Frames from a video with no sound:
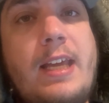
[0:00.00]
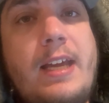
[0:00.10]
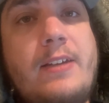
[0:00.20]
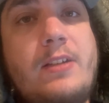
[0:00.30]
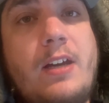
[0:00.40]

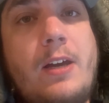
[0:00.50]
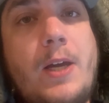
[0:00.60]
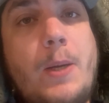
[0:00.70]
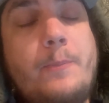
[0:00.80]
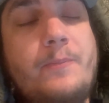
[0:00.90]
And
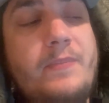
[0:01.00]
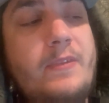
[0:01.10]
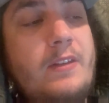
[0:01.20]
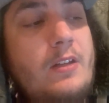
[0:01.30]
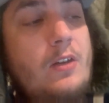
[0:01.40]
um,
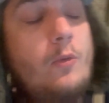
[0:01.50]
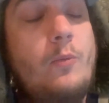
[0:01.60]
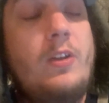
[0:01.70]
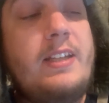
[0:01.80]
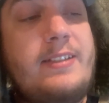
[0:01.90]
oh,
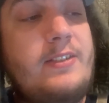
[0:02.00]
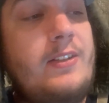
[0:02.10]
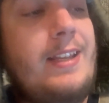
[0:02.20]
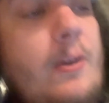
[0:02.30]
we'll listen to that